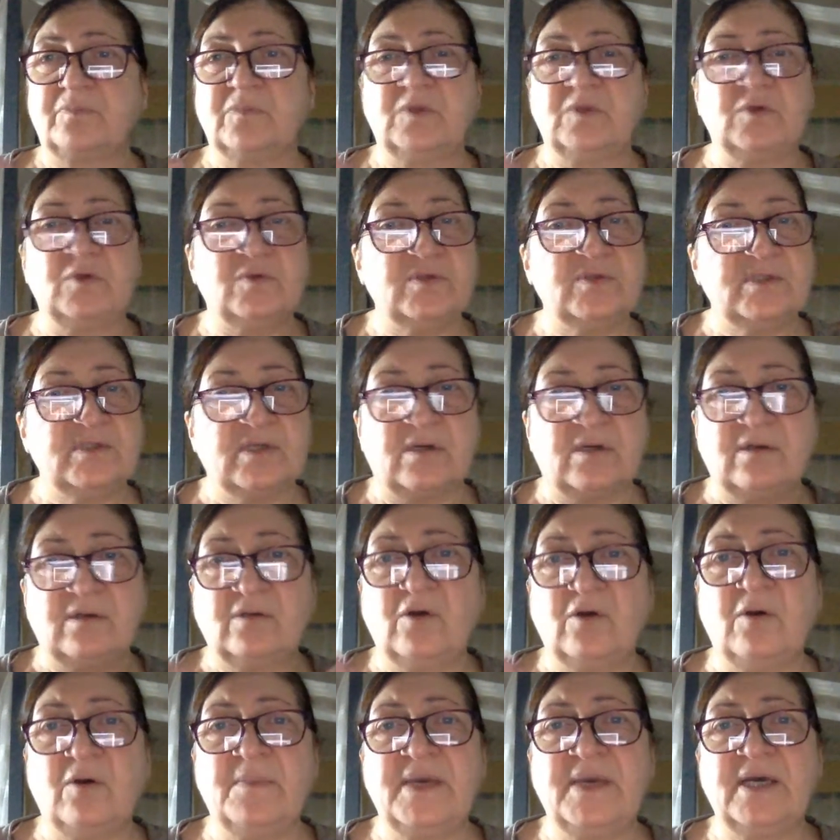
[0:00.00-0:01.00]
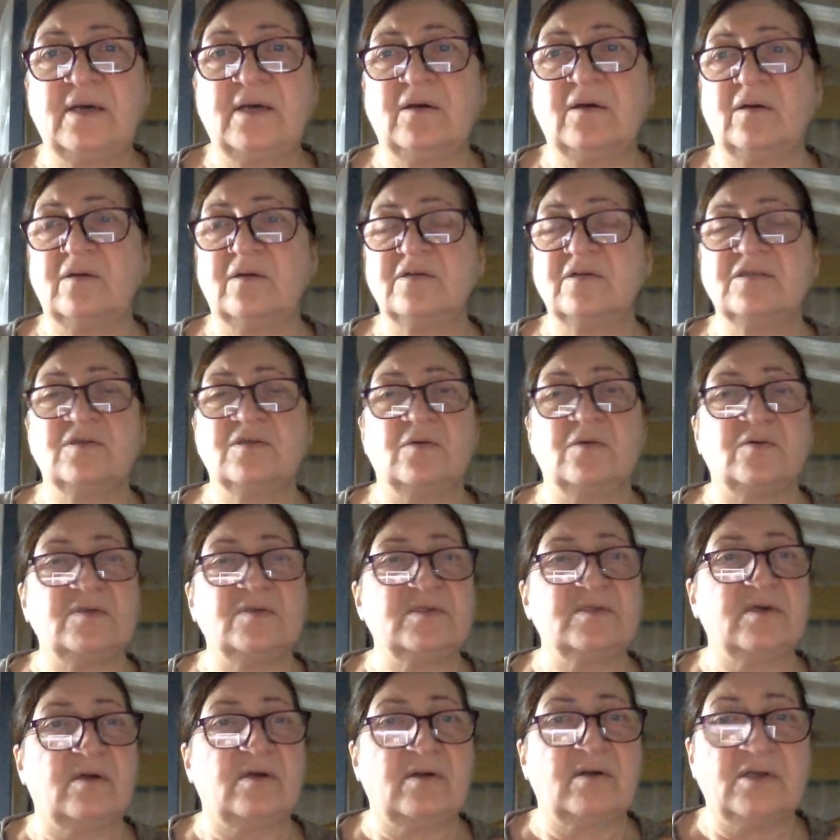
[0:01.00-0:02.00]
Those are lawmakers,
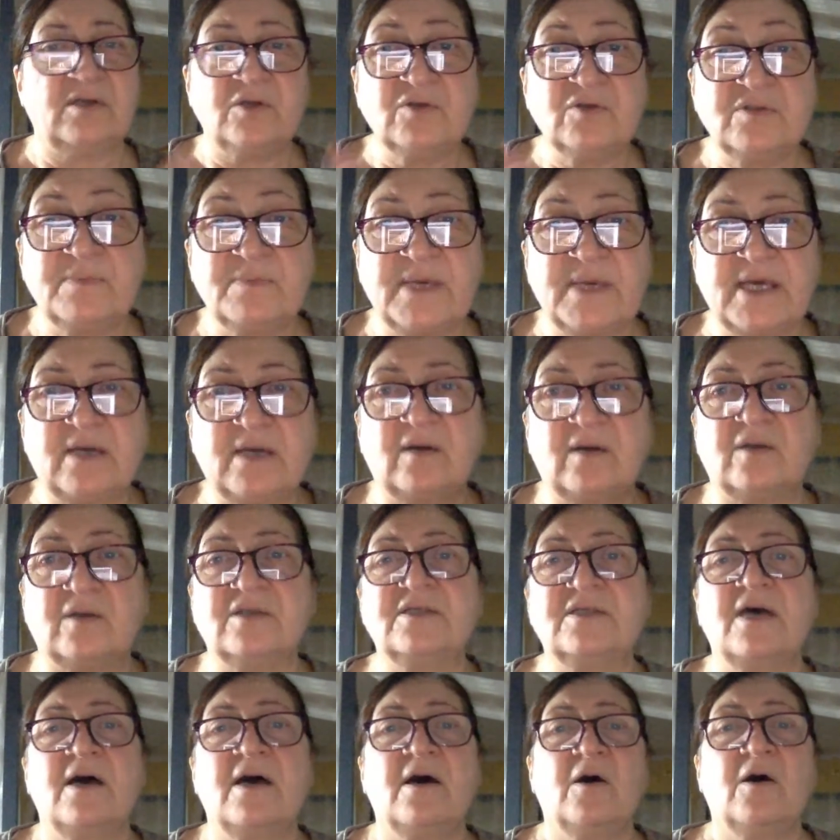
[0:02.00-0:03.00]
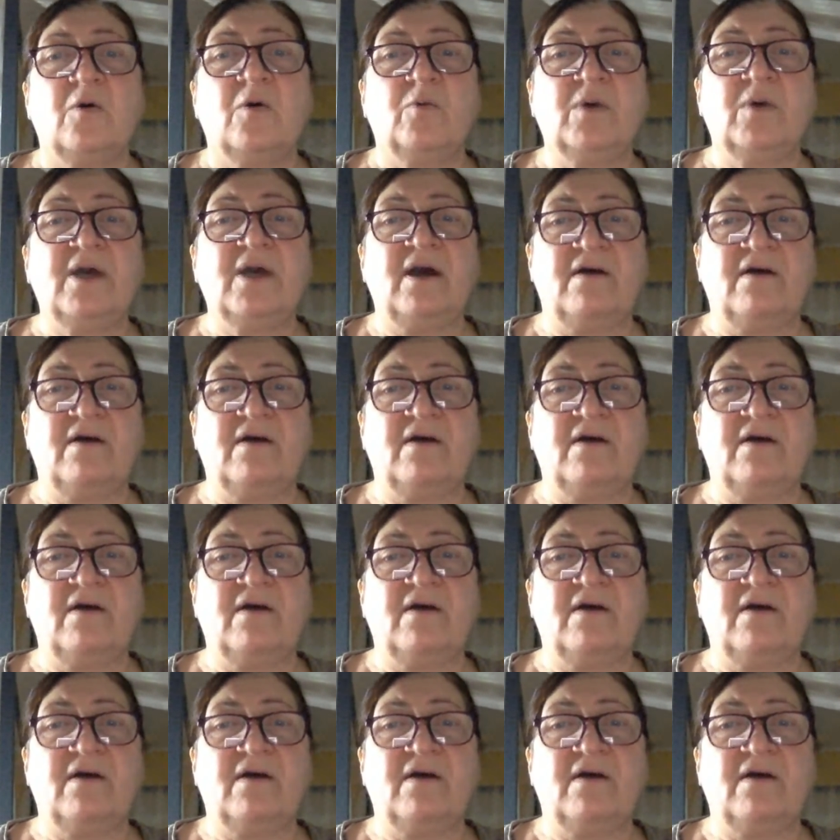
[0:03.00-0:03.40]
those are newsmakers. We